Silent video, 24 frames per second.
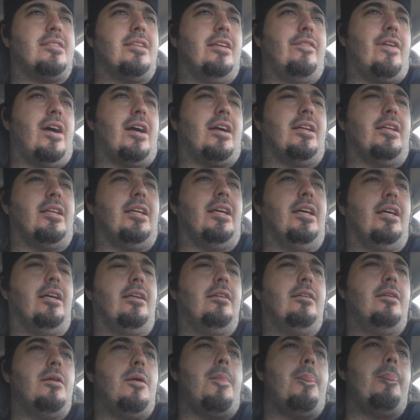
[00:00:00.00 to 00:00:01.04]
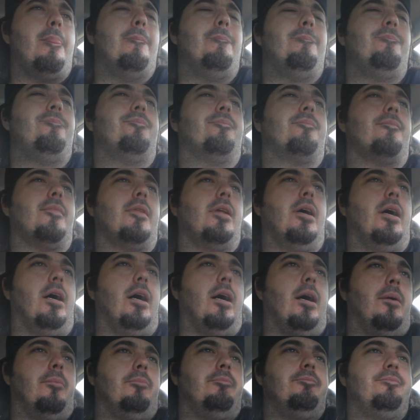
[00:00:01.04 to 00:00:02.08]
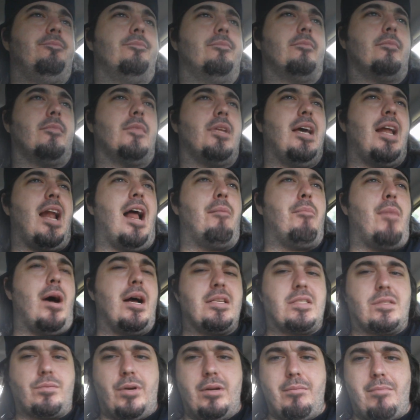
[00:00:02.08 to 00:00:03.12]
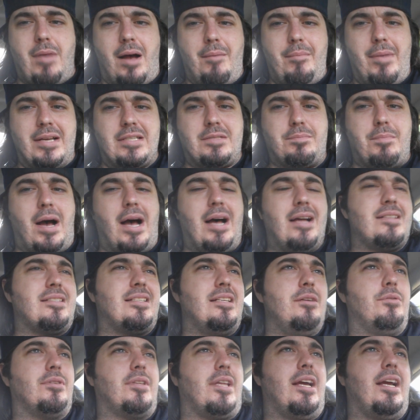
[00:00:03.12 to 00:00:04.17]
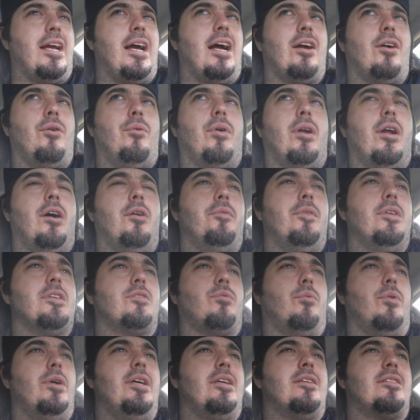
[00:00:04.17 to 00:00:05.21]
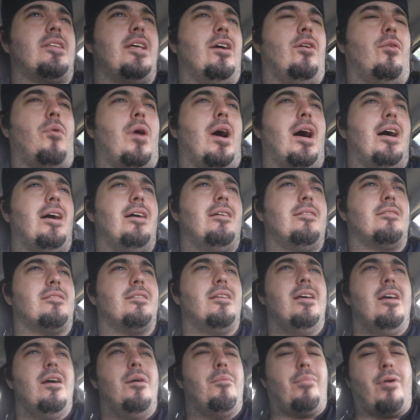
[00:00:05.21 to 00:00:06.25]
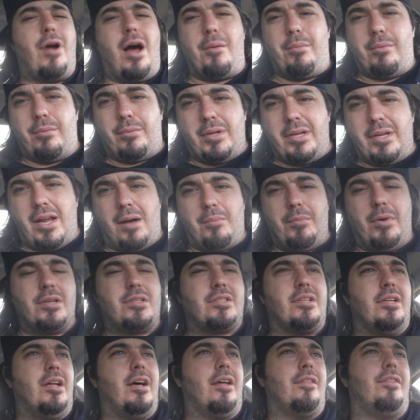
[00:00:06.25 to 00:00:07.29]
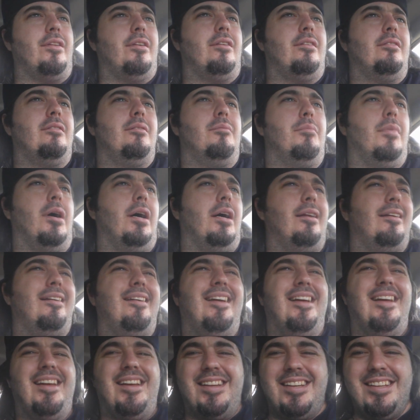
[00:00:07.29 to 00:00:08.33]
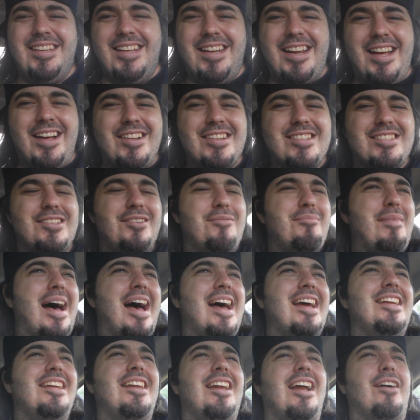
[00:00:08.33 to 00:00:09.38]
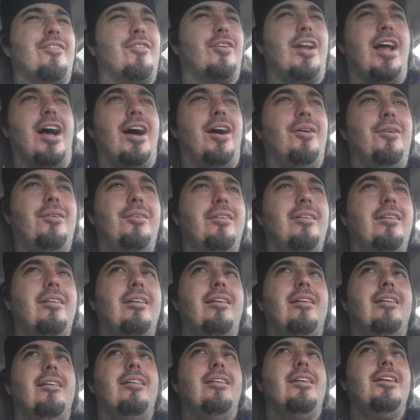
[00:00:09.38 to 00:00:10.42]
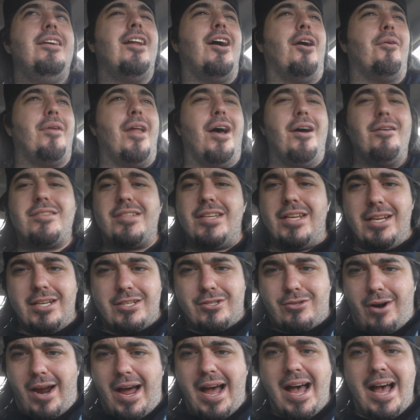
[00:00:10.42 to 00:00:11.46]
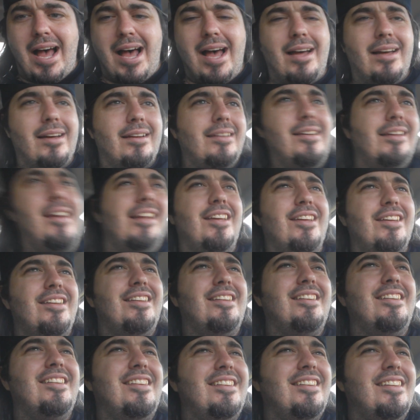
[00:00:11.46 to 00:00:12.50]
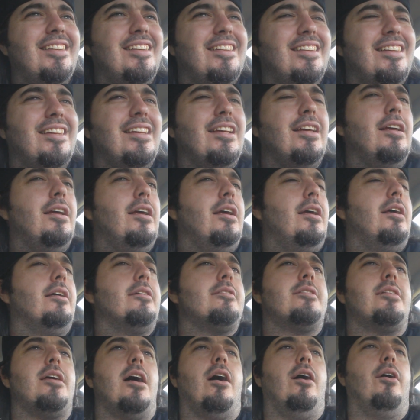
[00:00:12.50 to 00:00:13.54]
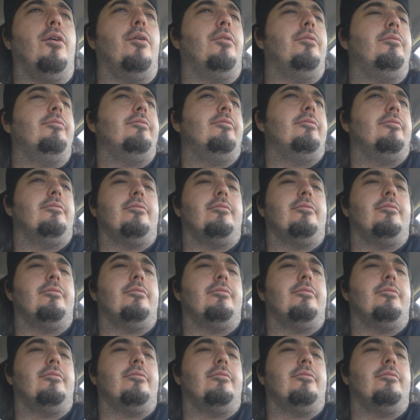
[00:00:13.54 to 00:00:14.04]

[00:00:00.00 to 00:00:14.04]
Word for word: to see if I could get. Um, and I might swing by Best Buy and see what they got going on this week sale wise. Probably not much of nothing, but you know, somebody you never know. You don't know till you try. You know. So,